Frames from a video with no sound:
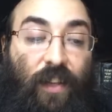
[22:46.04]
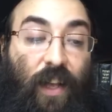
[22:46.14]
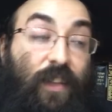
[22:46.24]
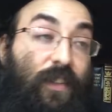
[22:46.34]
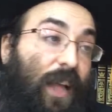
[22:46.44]

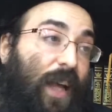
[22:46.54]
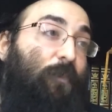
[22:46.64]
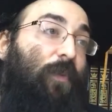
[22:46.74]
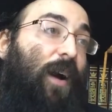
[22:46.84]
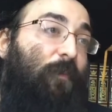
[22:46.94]
that it's not a
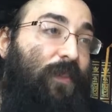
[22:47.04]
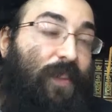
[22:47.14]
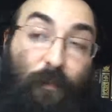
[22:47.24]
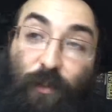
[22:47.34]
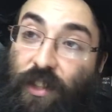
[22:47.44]
problem to
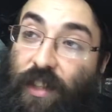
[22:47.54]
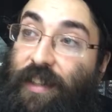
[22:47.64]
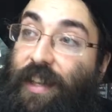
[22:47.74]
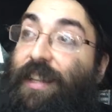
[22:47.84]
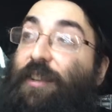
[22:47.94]
say the
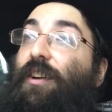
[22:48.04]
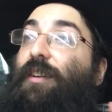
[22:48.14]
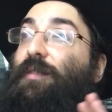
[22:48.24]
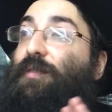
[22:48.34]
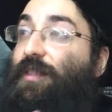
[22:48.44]

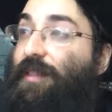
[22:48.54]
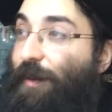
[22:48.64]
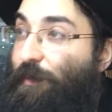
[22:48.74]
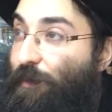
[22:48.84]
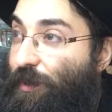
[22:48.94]
Leonov will first
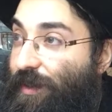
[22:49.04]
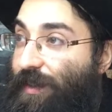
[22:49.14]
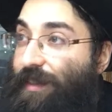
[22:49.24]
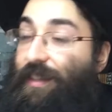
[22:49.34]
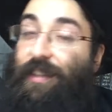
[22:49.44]
come in
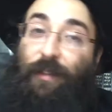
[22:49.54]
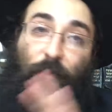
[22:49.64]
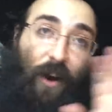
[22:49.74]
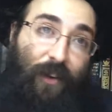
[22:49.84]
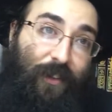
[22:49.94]
Brooklyn, and
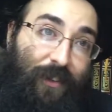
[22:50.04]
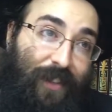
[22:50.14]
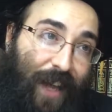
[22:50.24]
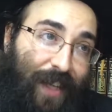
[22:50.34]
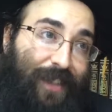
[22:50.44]
tomorrow,
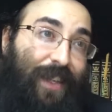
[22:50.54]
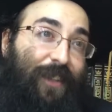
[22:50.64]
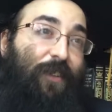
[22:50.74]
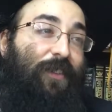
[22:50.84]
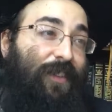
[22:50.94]
the next day,
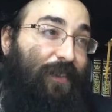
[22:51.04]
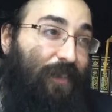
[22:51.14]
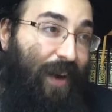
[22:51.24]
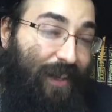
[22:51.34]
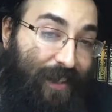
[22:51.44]
he'll go to
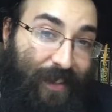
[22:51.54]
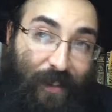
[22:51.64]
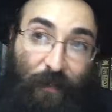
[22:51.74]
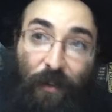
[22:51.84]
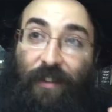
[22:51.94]
Teveriah. You
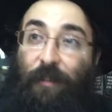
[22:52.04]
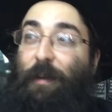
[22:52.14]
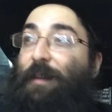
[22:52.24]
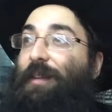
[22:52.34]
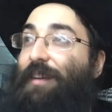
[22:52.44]
know,
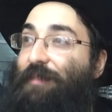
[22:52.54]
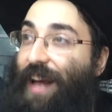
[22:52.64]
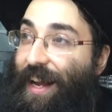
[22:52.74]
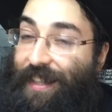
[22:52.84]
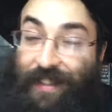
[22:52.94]
nobody will have
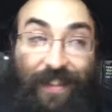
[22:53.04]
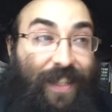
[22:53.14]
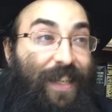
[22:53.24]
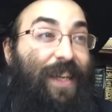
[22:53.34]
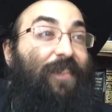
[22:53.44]
time.
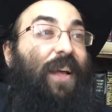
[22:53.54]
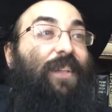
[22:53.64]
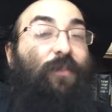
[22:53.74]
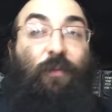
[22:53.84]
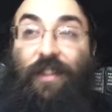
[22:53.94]

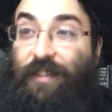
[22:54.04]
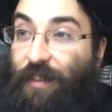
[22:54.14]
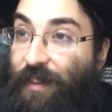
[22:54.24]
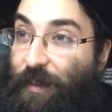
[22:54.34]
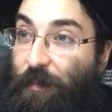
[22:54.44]
That's the way it's
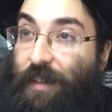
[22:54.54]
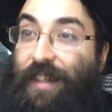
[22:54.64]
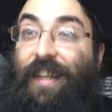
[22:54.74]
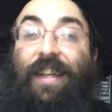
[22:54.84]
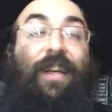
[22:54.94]
going to
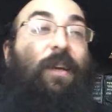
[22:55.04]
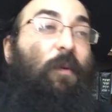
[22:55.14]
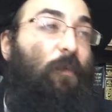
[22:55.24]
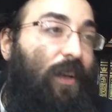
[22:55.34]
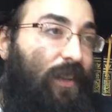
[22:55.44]
be.
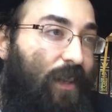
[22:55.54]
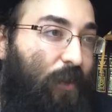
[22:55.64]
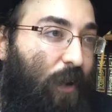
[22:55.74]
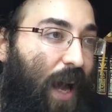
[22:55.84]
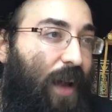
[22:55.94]
But
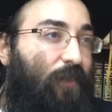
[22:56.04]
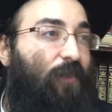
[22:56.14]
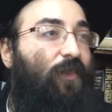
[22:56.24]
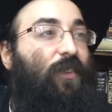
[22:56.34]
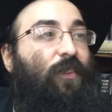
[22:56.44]
you have
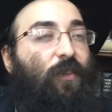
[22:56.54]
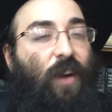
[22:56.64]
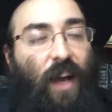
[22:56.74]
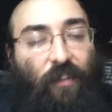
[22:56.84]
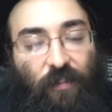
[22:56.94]

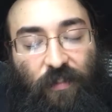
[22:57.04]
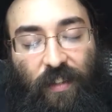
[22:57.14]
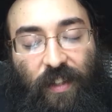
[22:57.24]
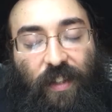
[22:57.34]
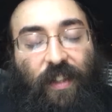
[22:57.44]

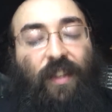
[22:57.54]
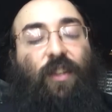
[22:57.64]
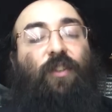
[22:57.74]
a